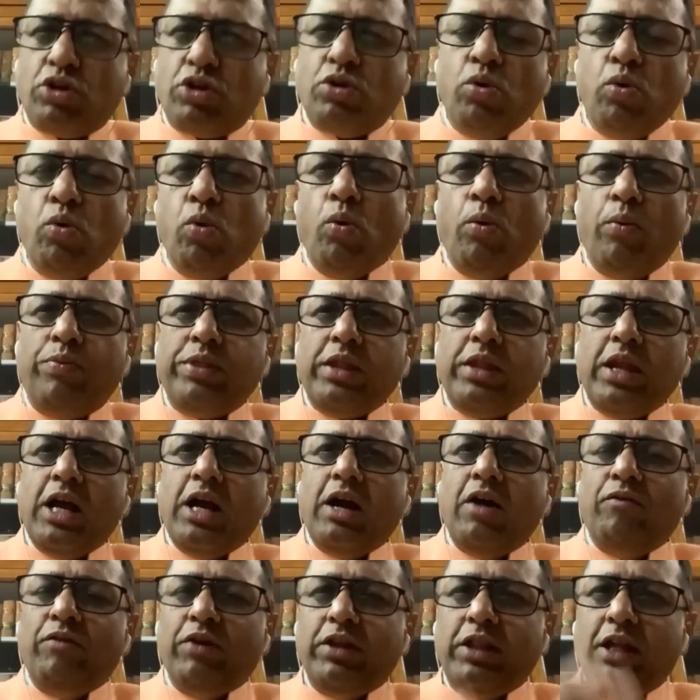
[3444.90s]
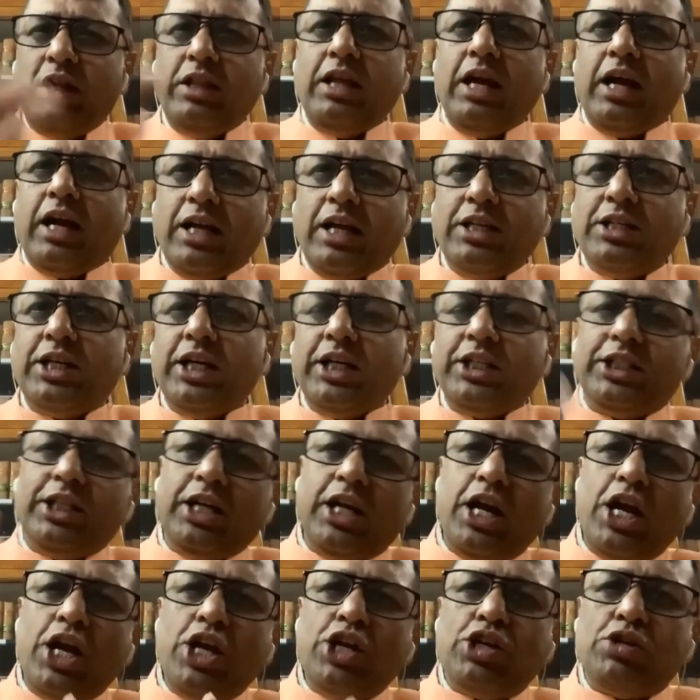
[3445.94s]
Two, whether the
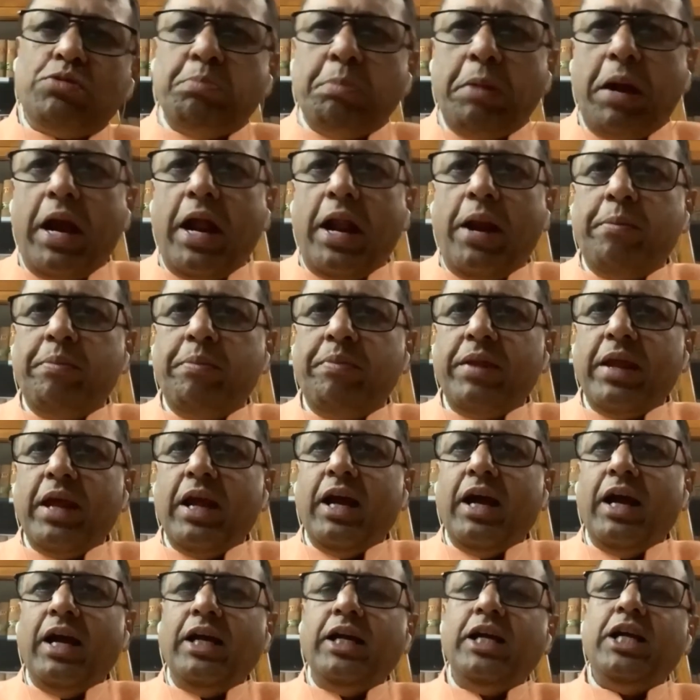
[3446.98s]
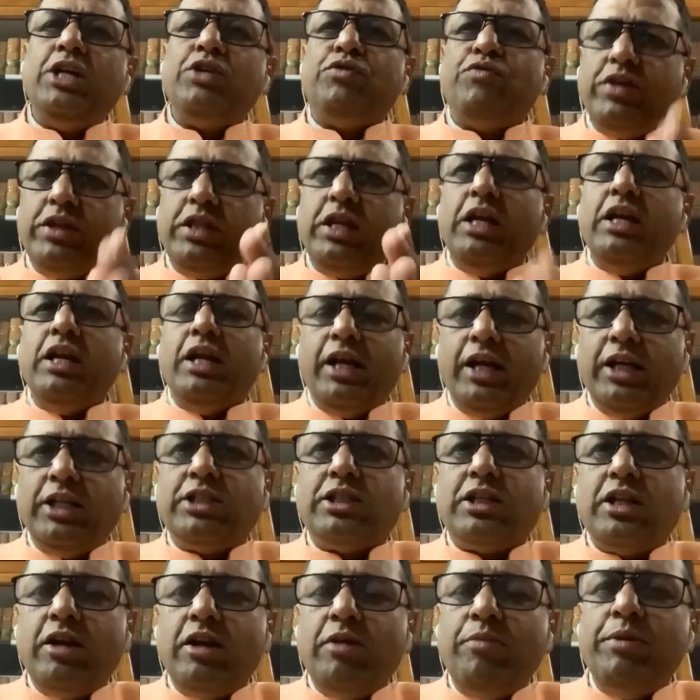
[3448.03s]
construction is made is within
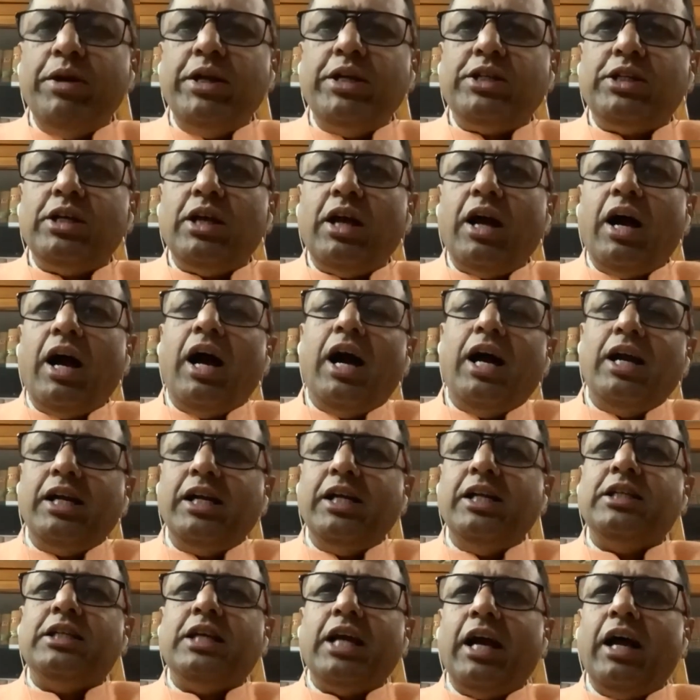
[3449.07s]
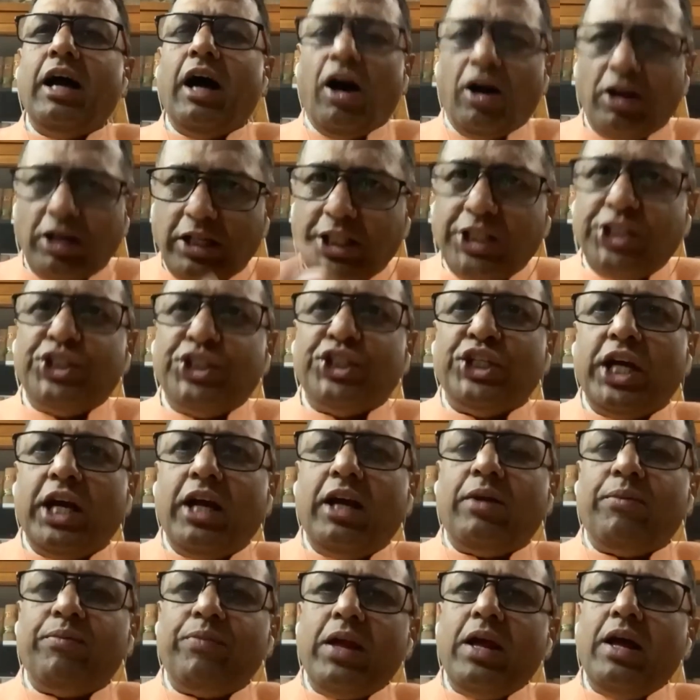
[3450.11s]
his limits or his
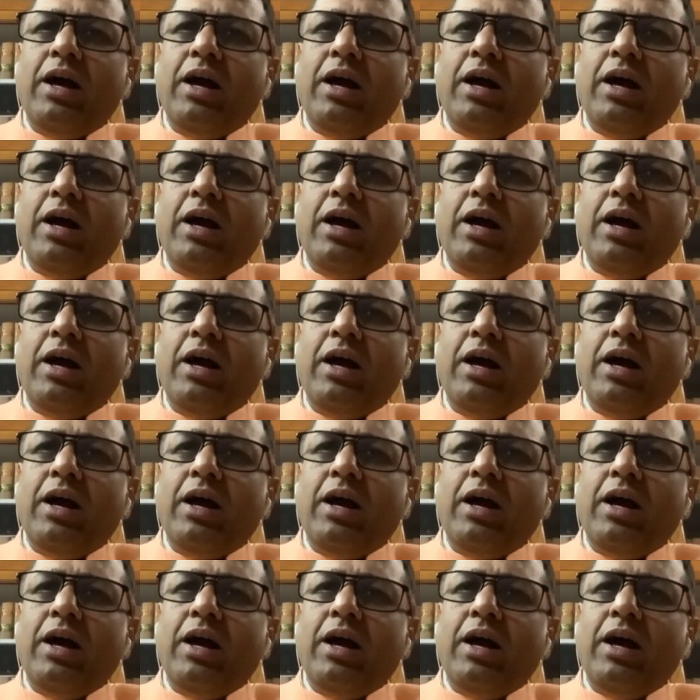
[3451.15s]
share,